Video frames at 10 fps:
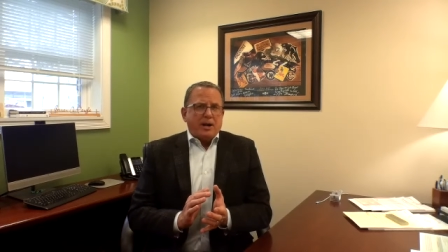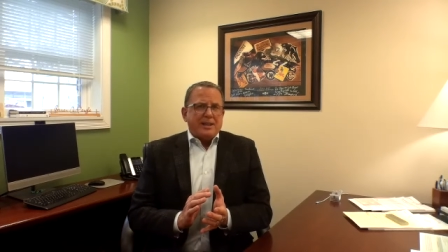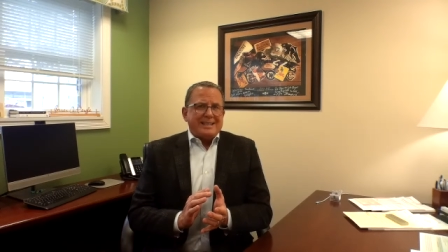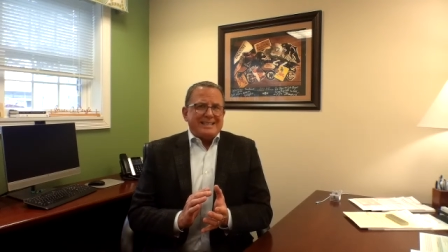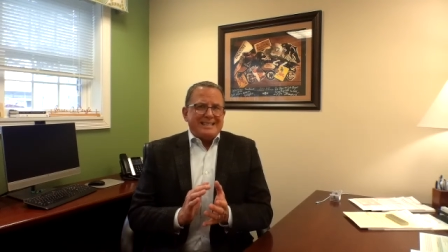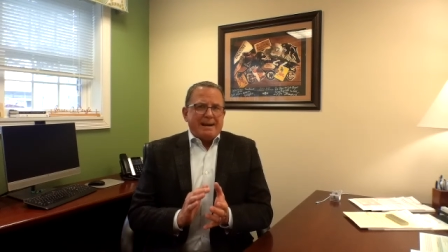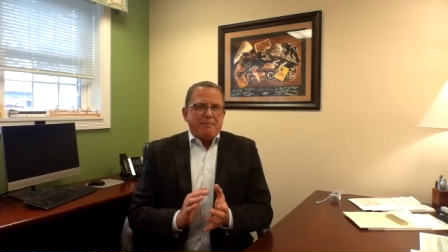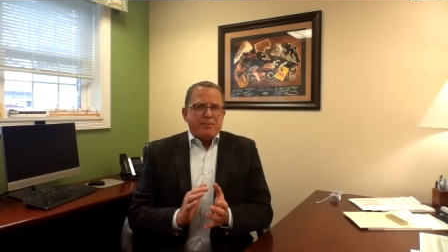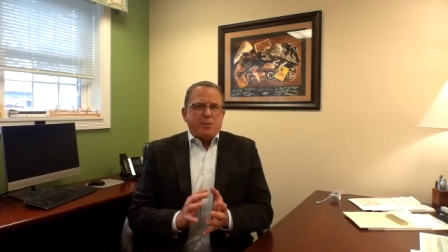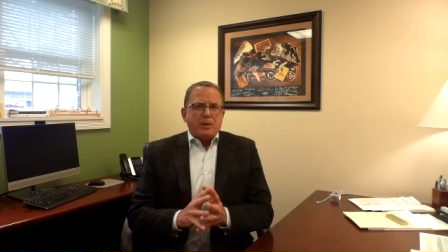of the
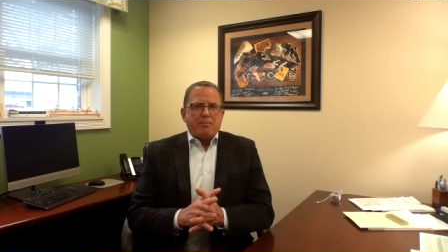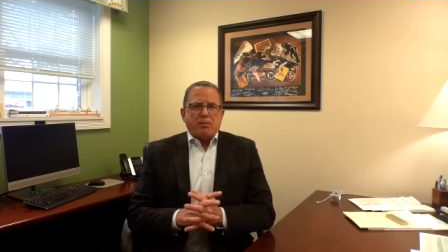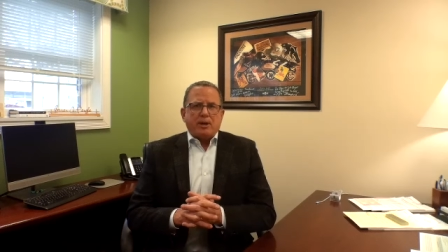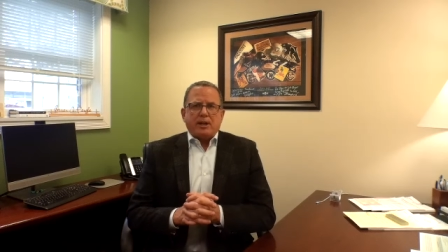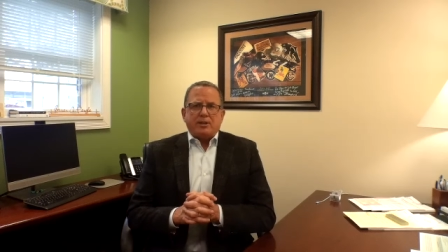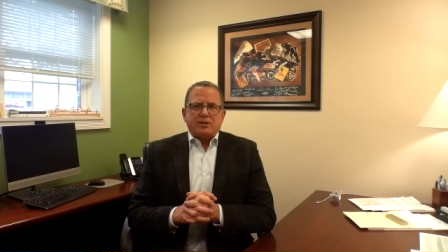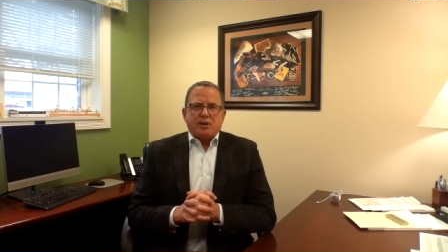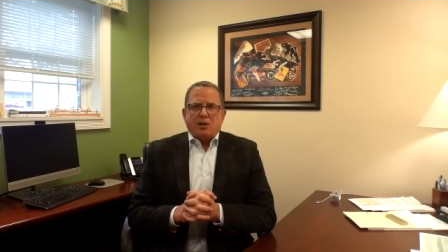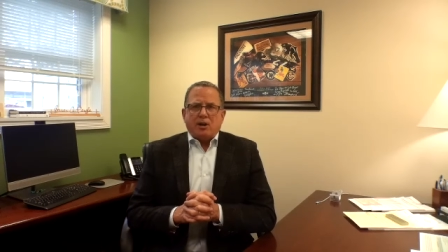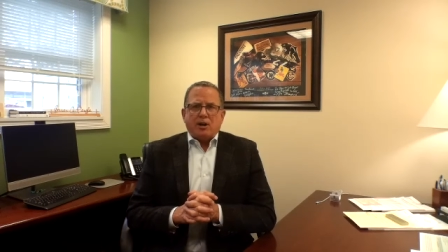depth we bring to
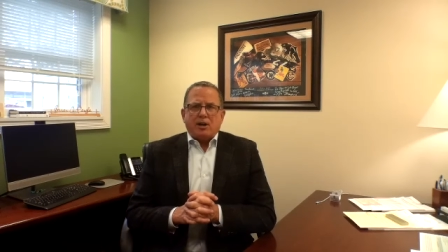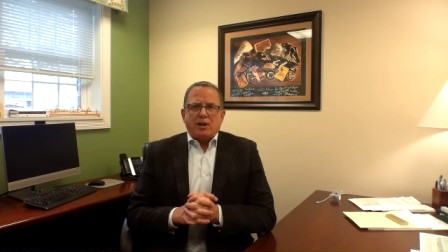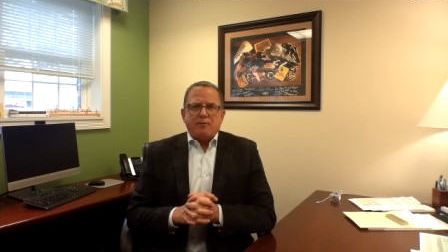Ckark